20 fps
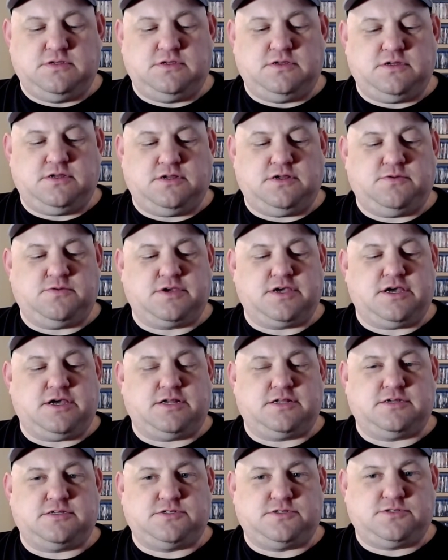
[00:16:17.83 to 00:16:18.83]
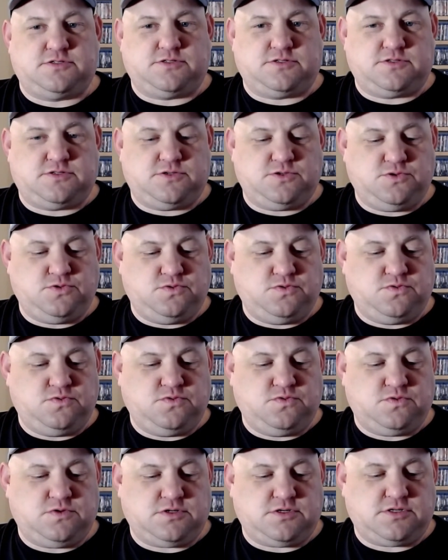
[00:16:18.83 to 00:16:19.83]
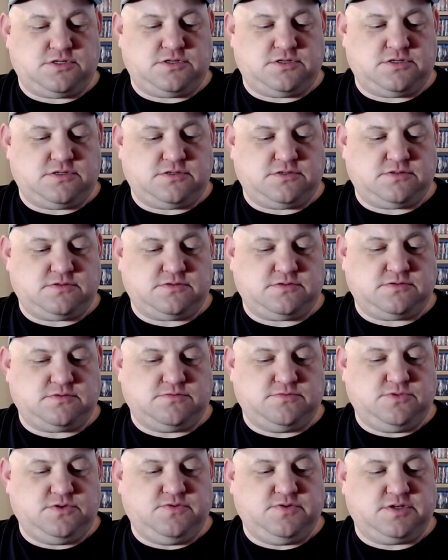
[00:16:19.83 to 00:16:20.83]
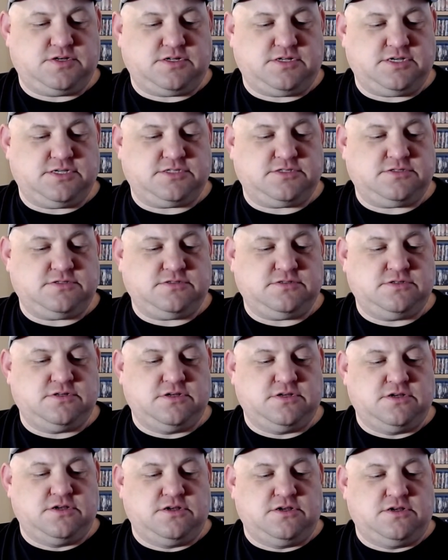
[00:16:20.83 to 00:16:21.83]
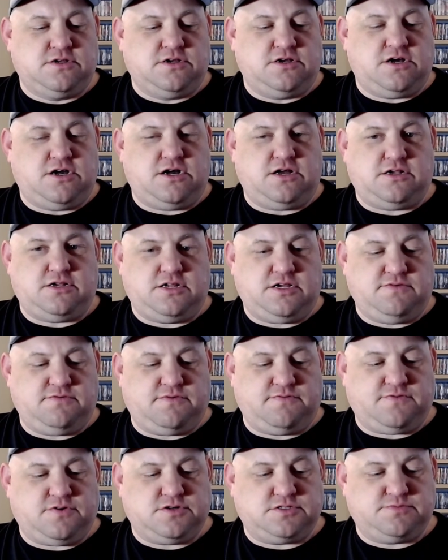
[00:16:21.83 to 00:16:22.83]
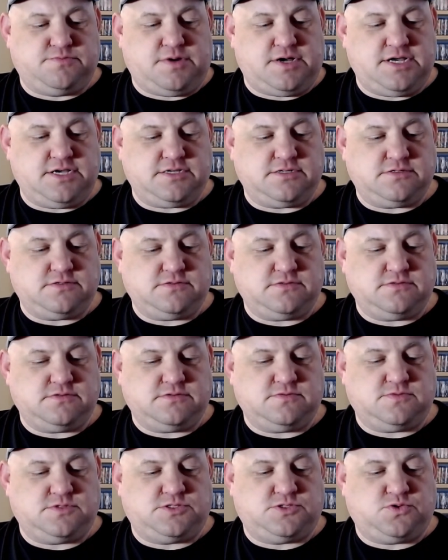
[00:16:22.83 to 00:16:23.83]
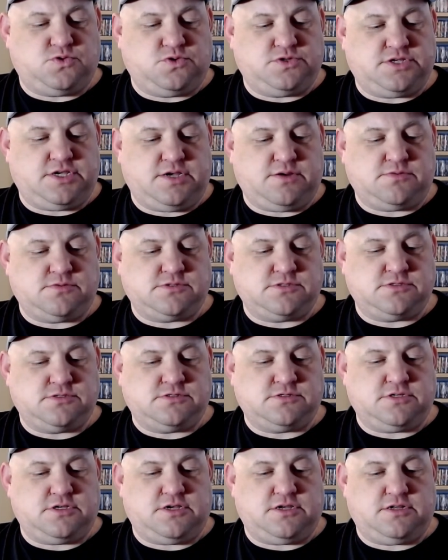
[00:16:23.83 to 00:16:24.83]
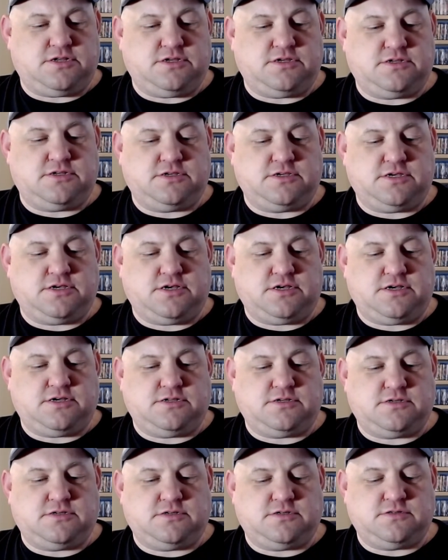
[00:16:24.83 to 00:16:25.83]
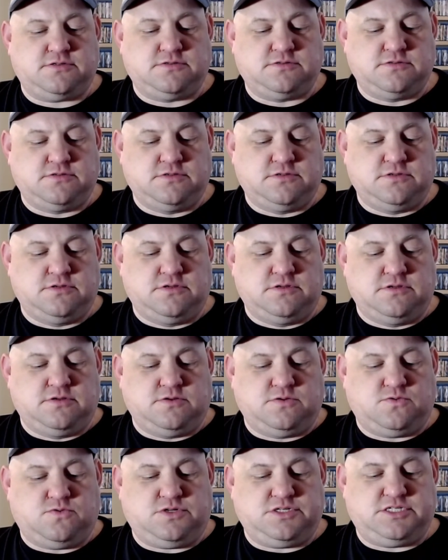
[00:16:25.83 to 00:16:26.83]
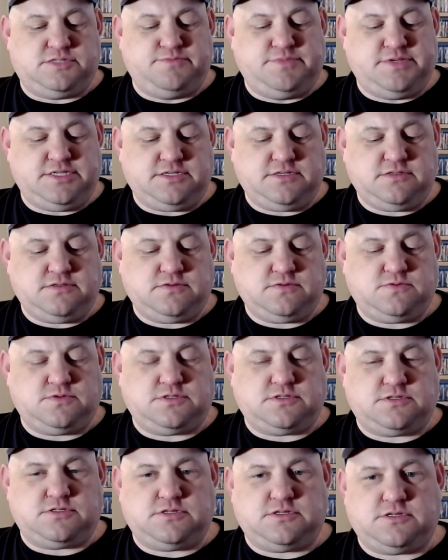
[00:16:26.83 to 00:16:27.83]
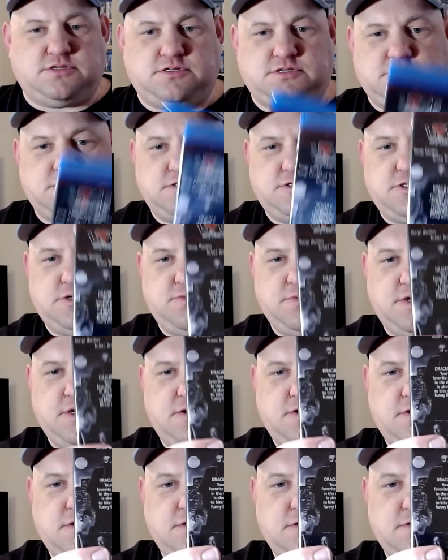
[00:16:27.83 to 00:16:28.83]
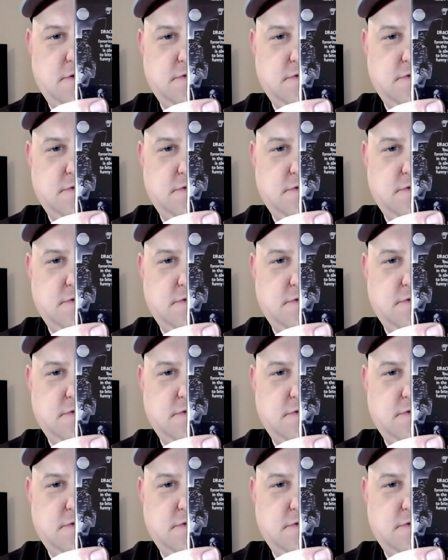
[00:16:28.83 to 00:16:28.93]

And then we got a two movie collection. Love at First Bite with George Hamilton. And then you got Once Bitten with Jim Carrey.